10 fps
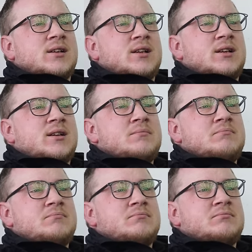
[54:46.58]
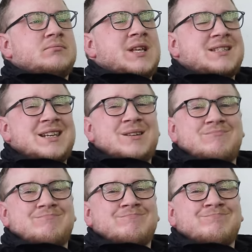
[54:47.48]
that. That's
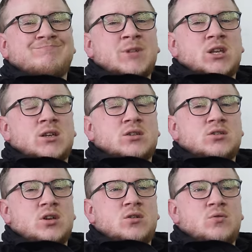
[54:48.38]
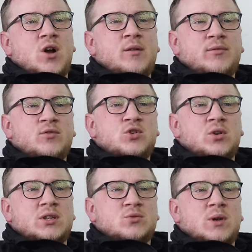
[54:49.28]
it. So I hope you've
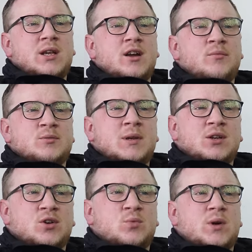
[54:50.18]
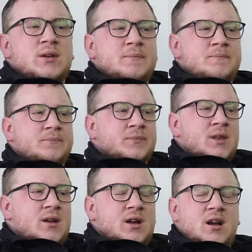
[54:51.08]
enjoyed this week. I hope it's been a good one.
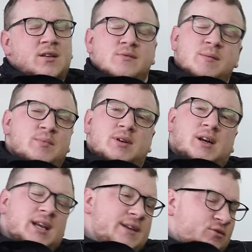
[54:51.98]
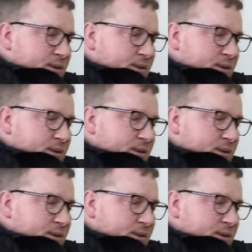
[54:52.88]
I can't remember. I can never